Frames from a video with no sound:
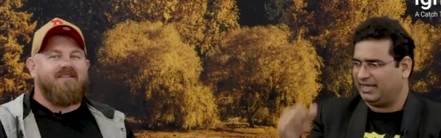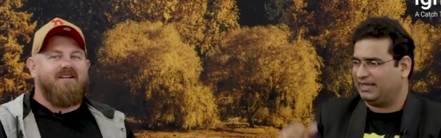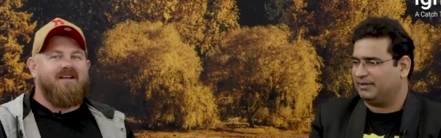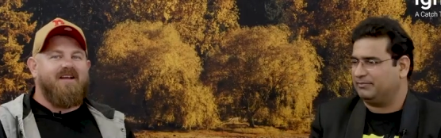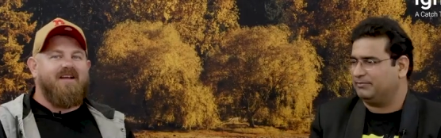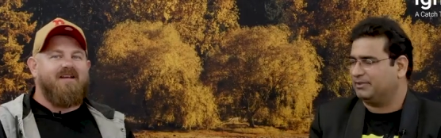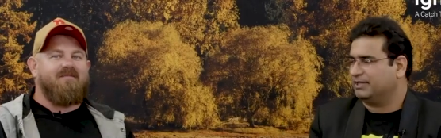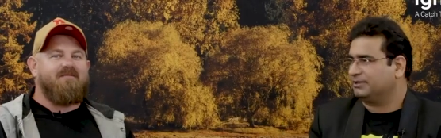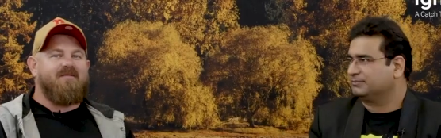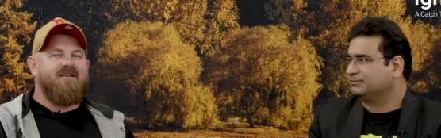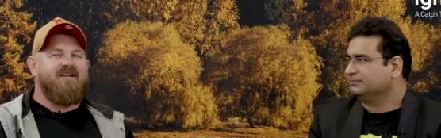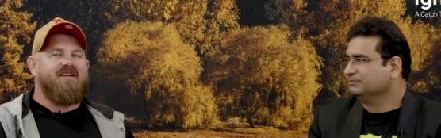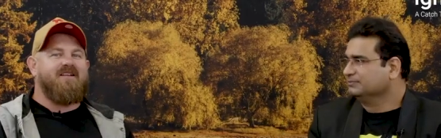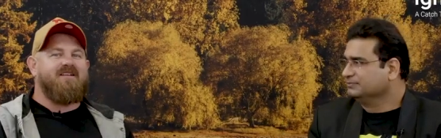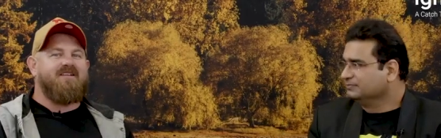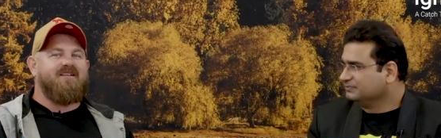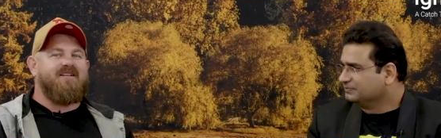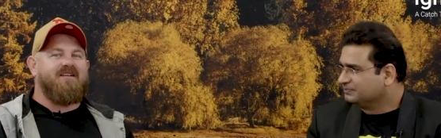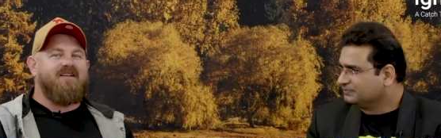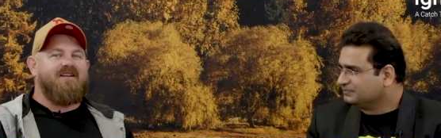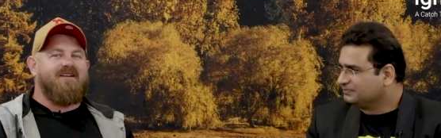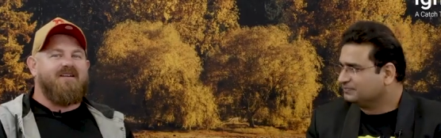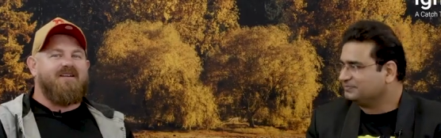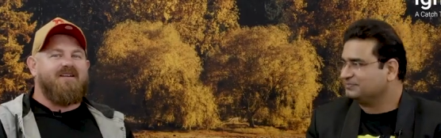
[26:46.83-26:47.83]
Speaker 1: Amen.
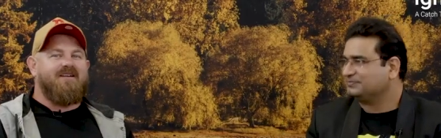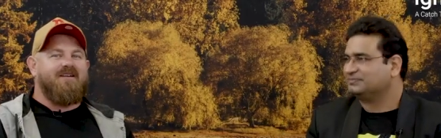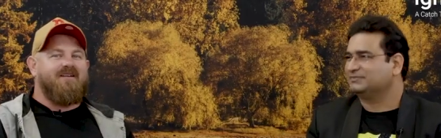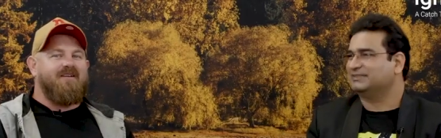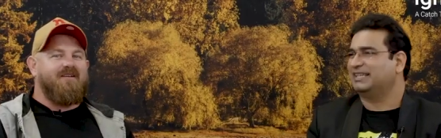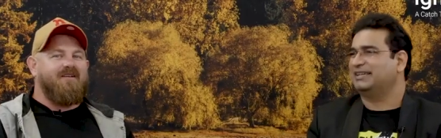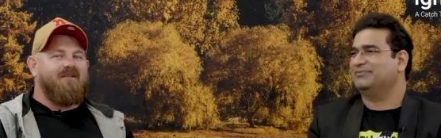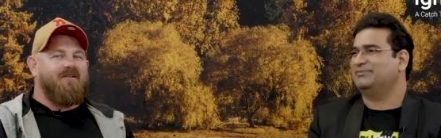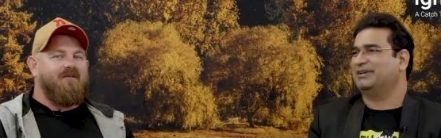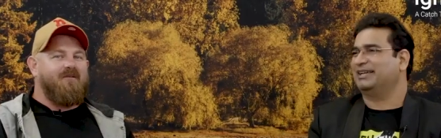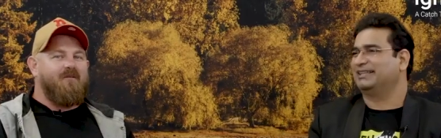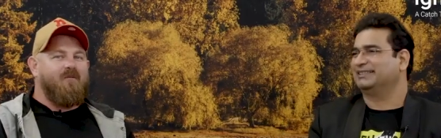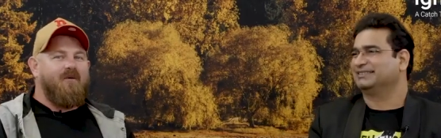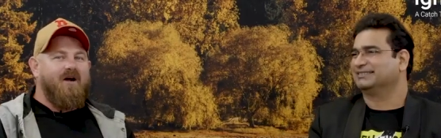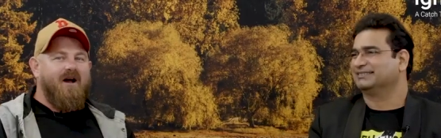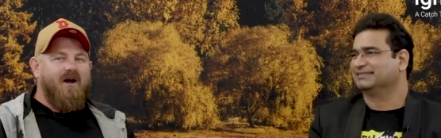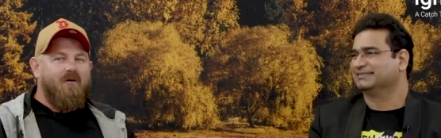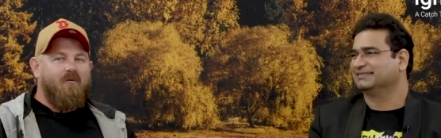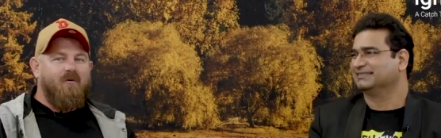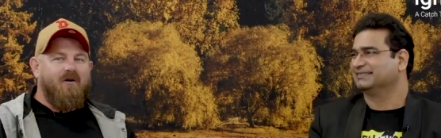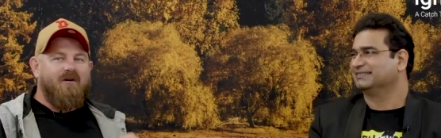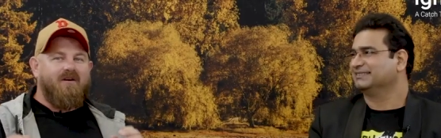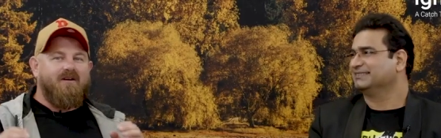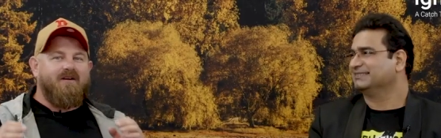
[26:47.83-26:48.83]
Wow,
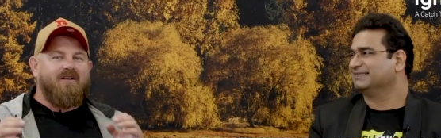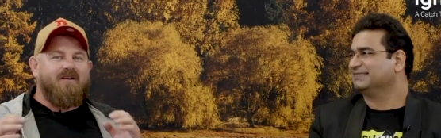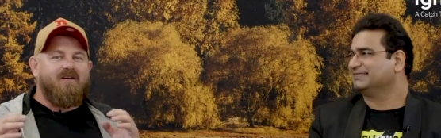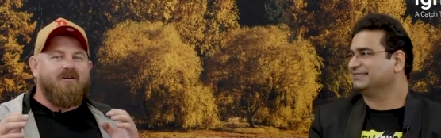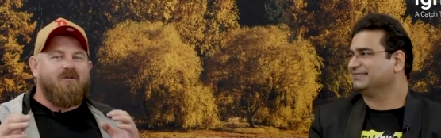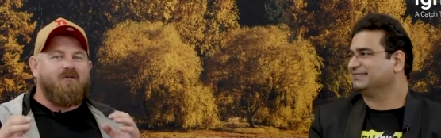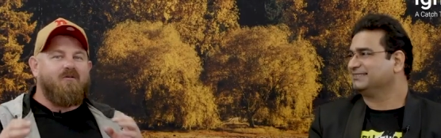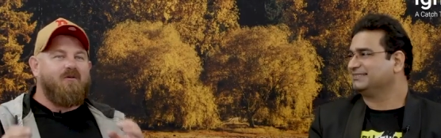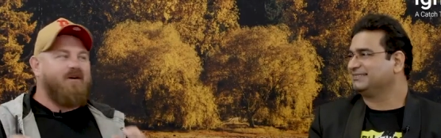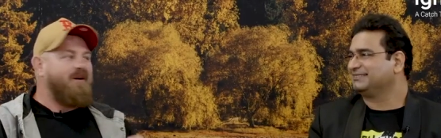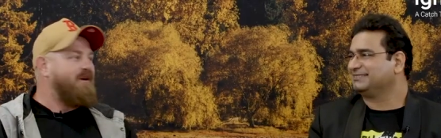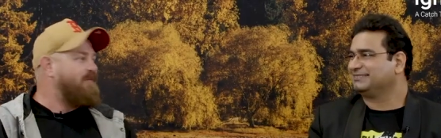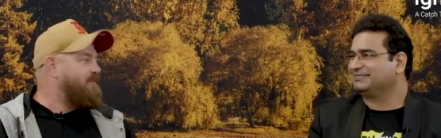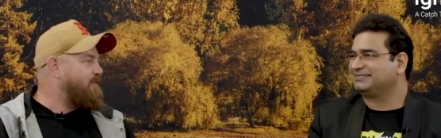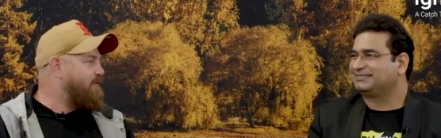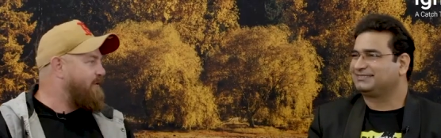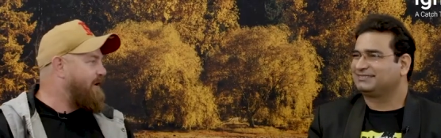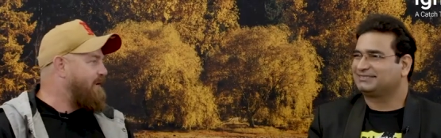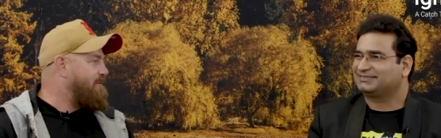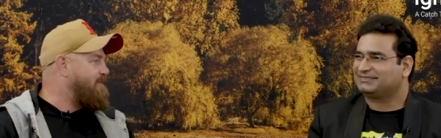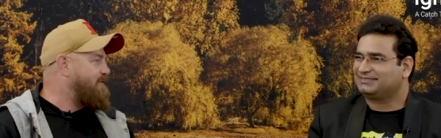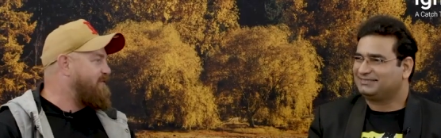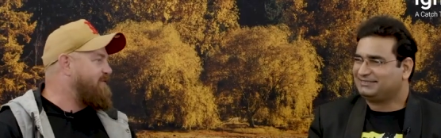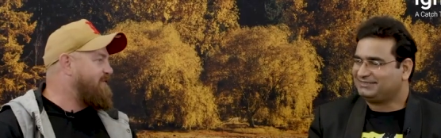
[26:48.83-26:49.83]
what an incredible
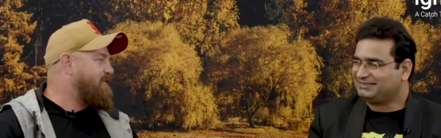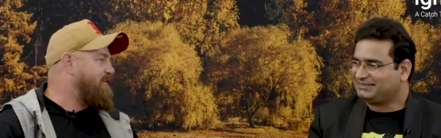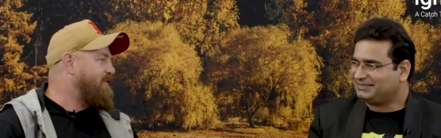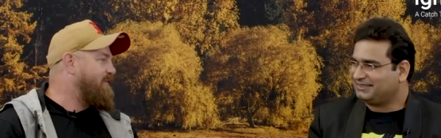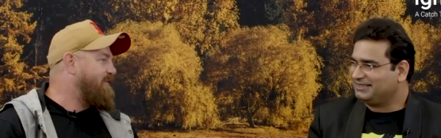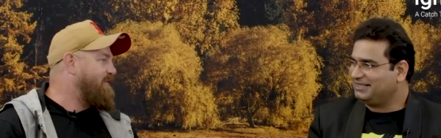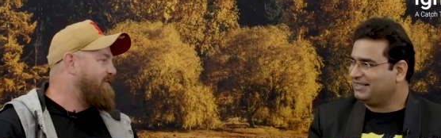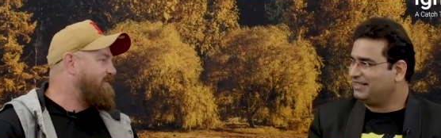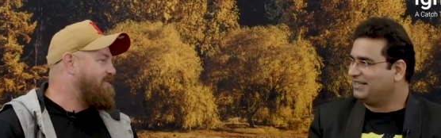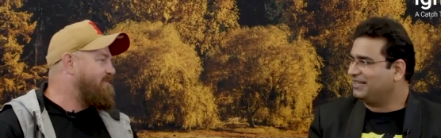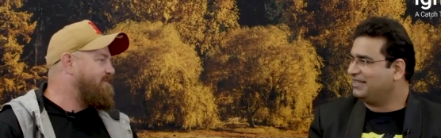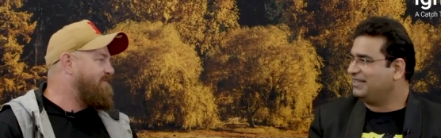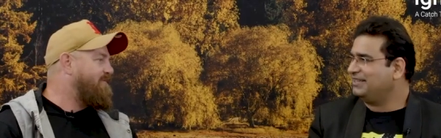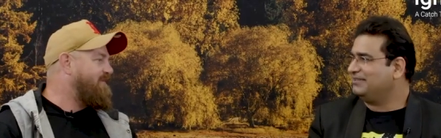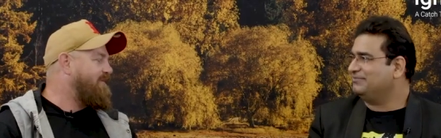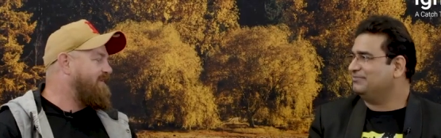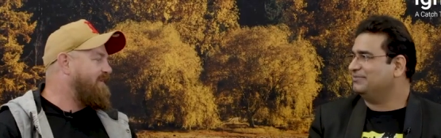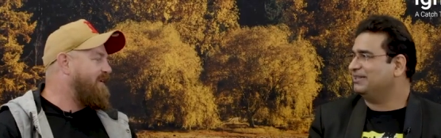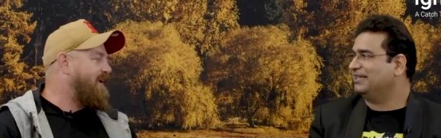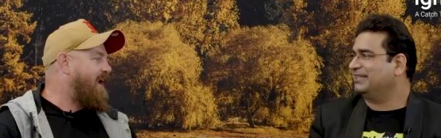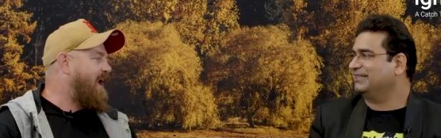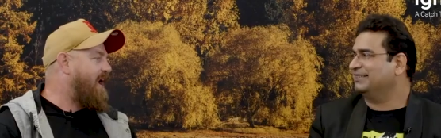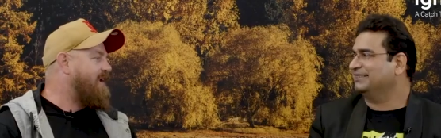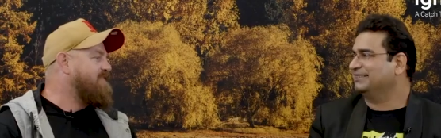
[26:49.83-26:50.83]
episode.
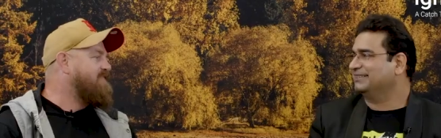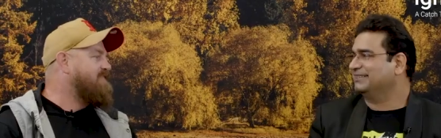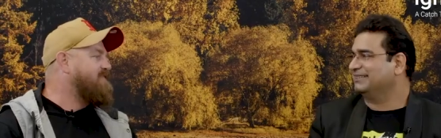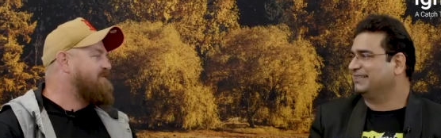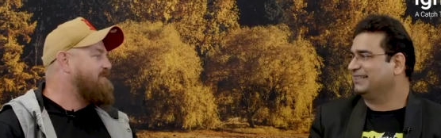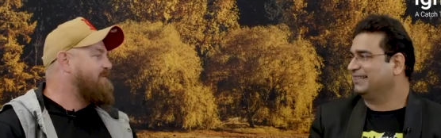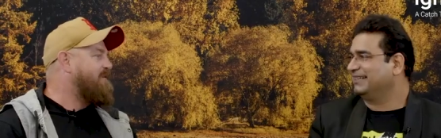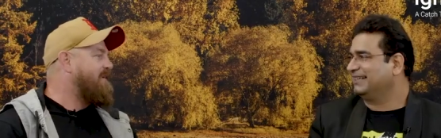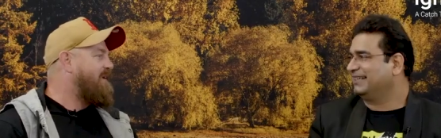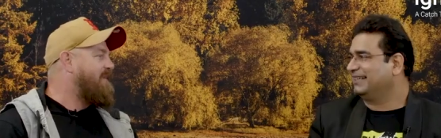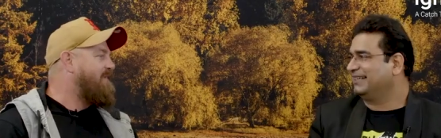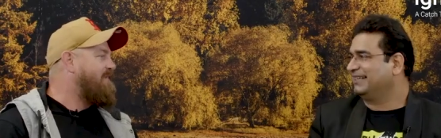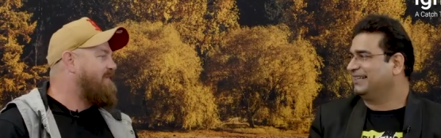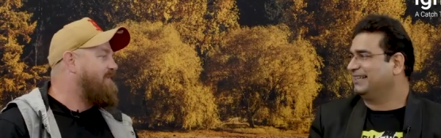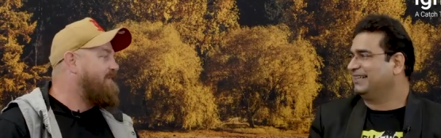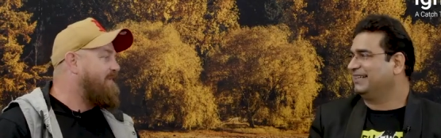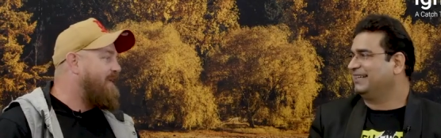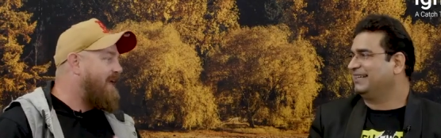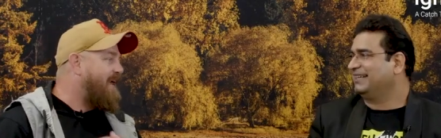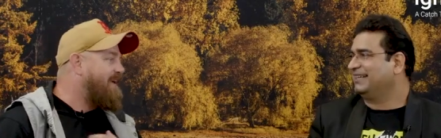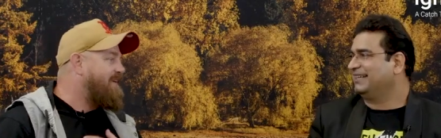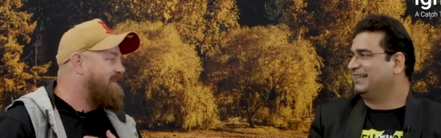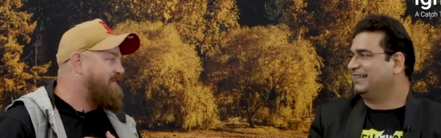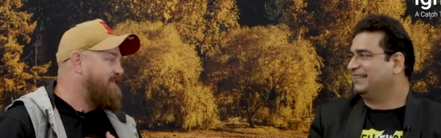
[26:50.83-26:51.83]
Amen. I just want to
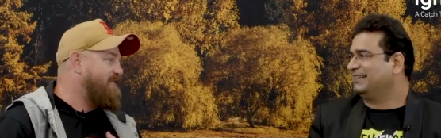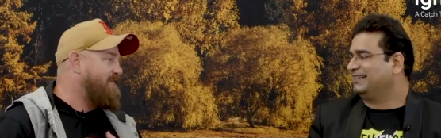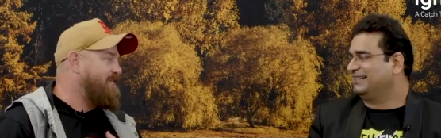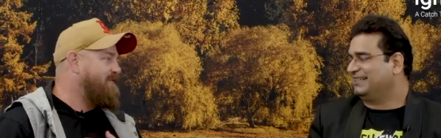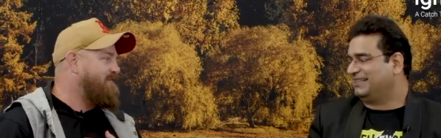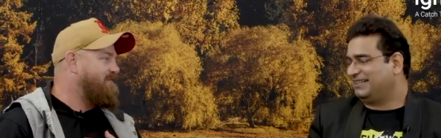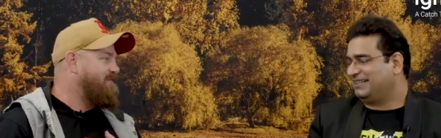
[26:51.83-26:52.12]
thank you.